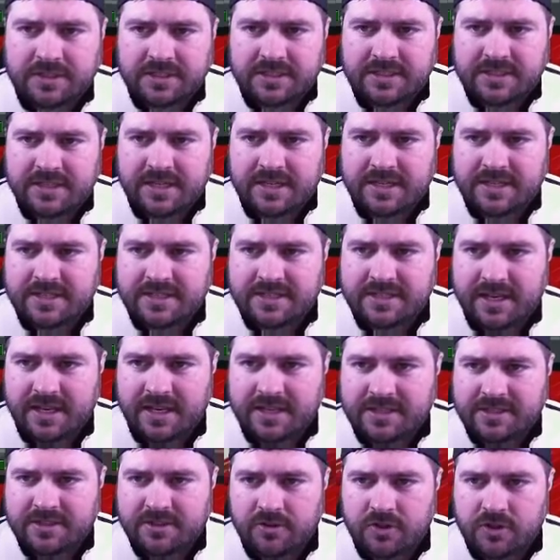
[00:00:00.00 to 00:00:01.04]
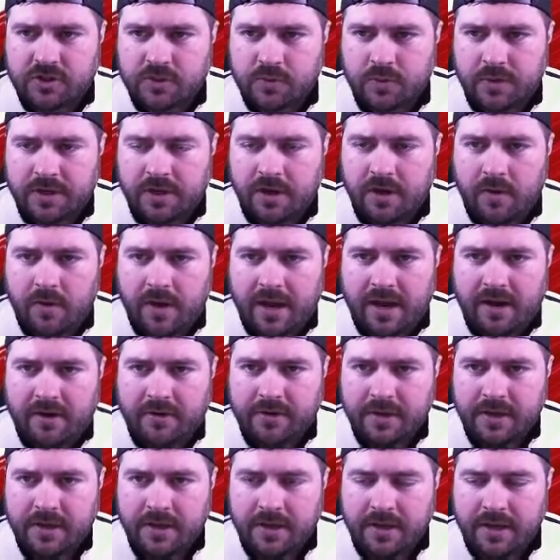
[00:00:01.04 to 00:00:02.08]
in sets. So you just want to go
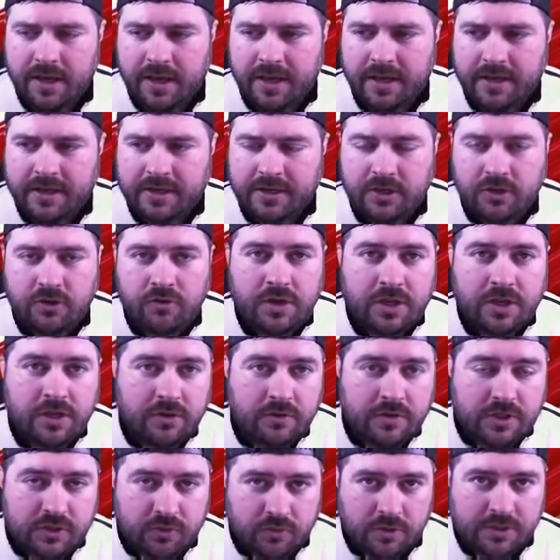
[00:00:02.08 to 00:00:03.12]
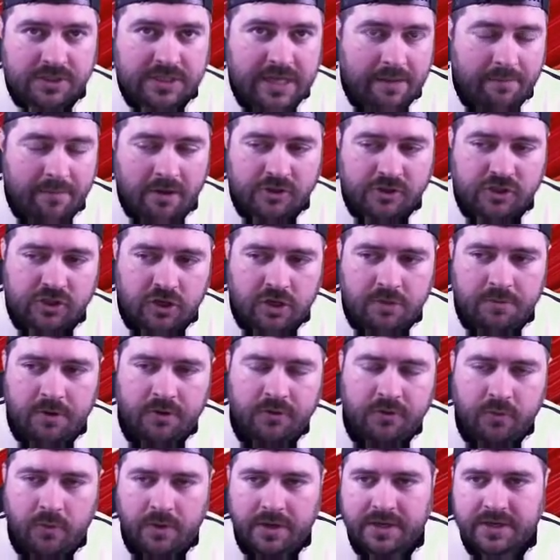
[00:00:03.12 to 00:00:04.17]
out and you can do this real time. I'll show you
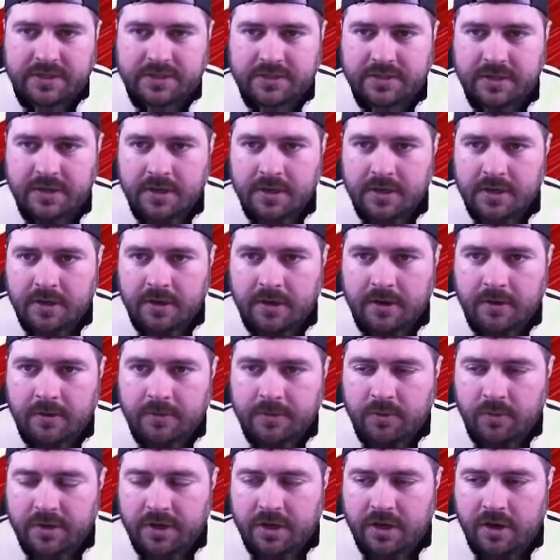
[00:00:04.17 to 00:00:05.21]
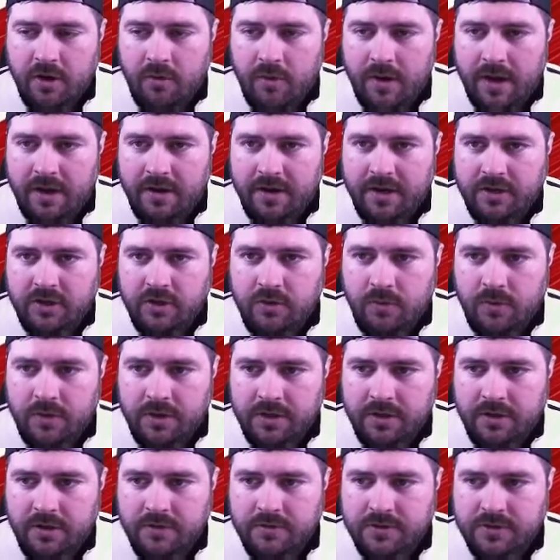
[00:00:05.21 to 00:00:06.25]
both ways. You want to go out and you want
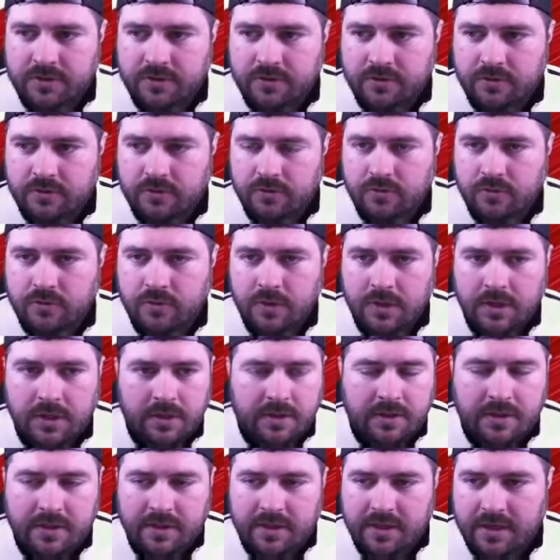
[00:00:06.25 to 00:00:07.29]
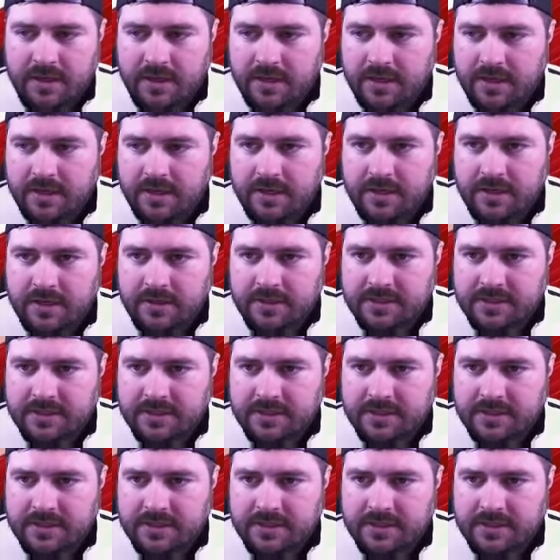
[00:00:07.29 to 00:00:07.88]
to go to the